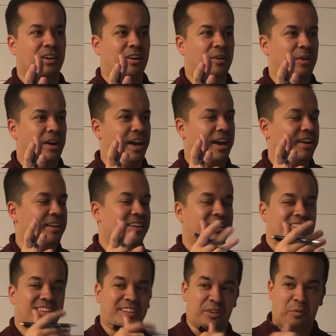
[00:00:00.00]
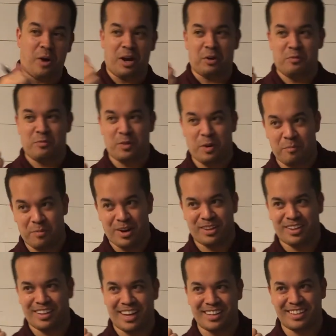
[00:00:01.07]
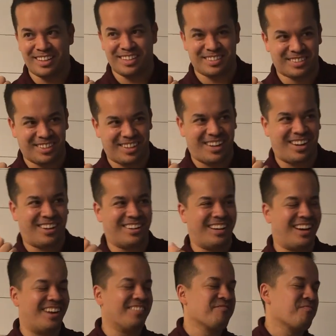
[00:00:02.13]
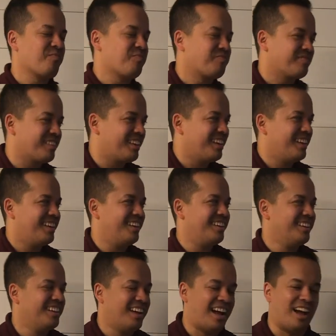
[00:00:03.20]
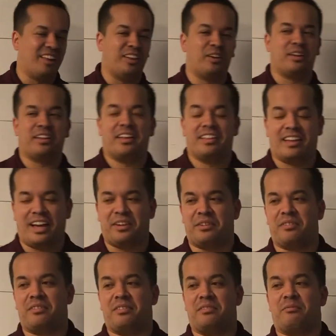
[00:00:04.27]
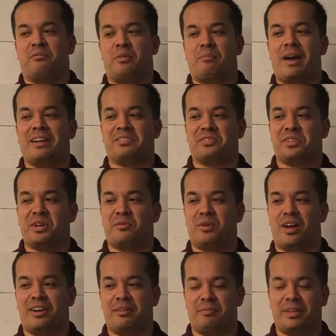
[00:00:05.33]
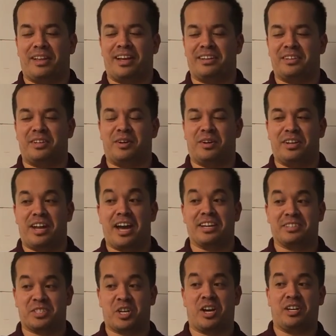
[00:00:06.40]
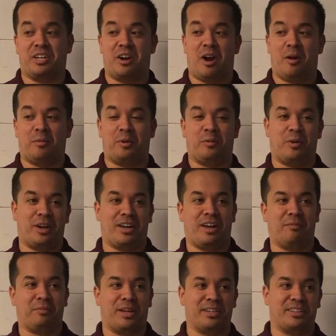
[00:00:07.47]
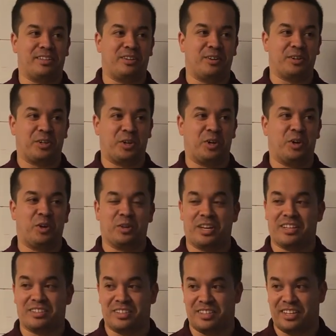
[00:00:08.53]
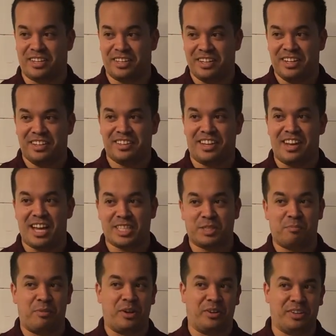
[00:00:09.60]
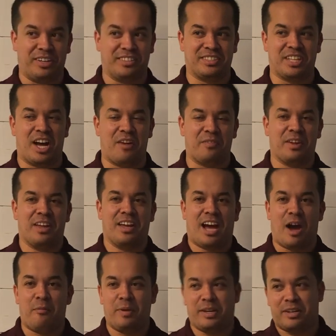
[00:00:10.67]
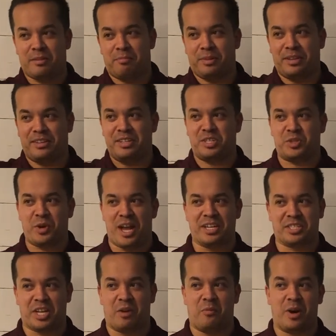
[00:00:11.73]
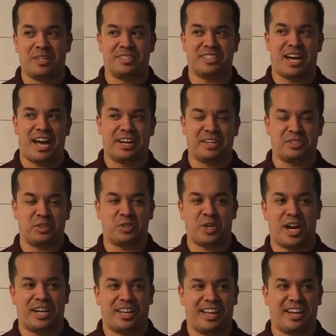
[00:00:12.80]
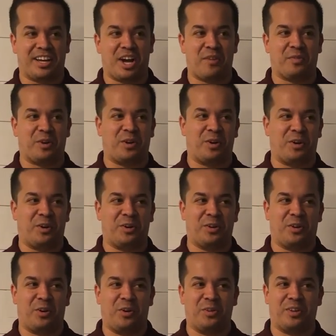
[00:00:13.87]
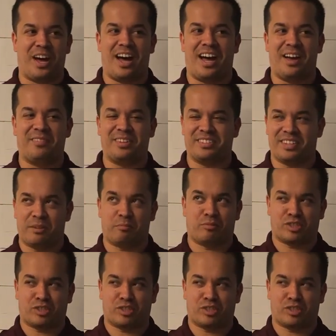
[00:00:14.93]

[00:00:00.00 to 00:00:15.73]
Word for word: Okay? Like you're walking with your umbrella like this. You know, I literally, like, when Pastor Tim wanted to be like, you know, a knight in shining armor, want to help like, you know, a girl get to the, the next building and stuff, I would be completely drenched on one side because you're trying to like cover her the whole time. It's like,